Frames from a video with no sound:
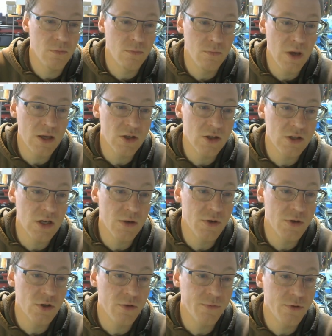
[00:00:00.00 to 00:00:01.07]
Make a
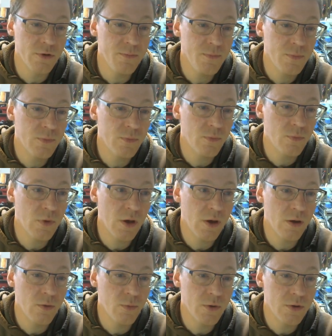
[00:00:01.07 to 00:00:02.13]
series of them
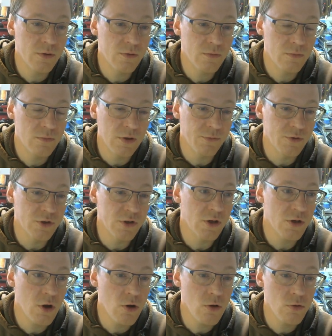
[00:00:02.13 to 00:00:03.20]
with different
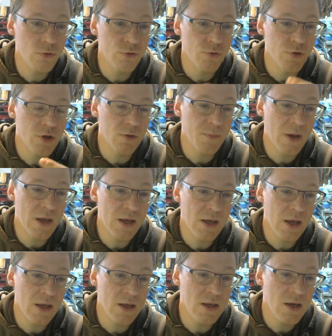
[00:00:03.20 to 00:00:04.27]
size holes, or you could make
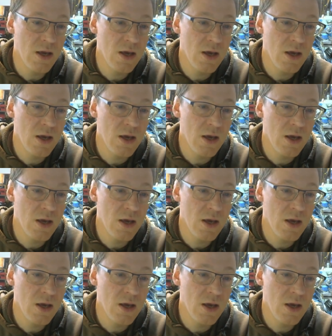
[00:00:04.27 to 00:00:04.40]
a